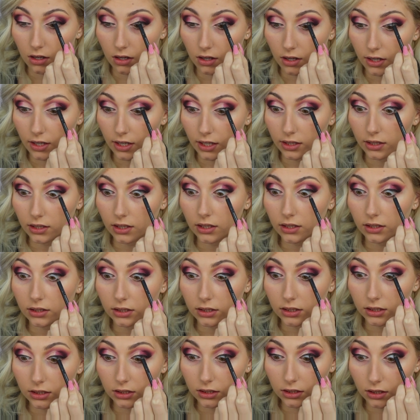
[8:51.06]
get
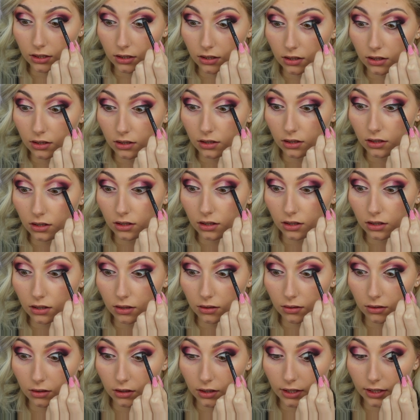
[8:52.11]
this
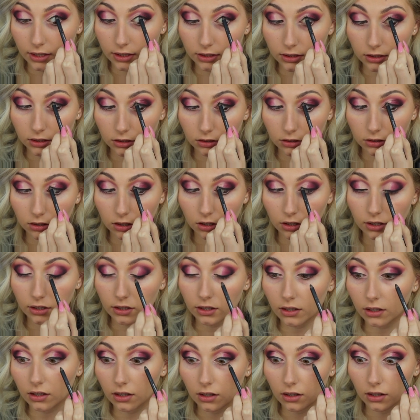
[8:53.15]
as
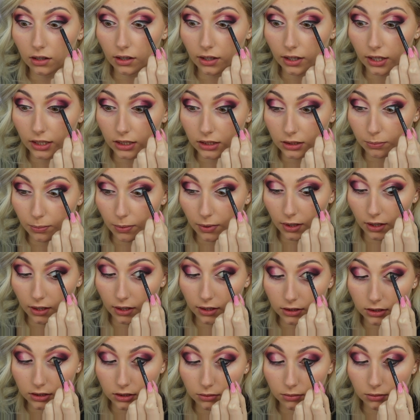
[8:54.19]
dark as
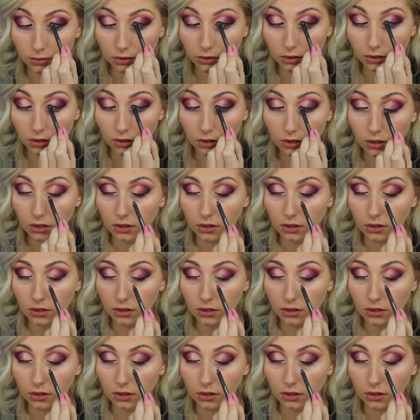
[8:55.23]
possible.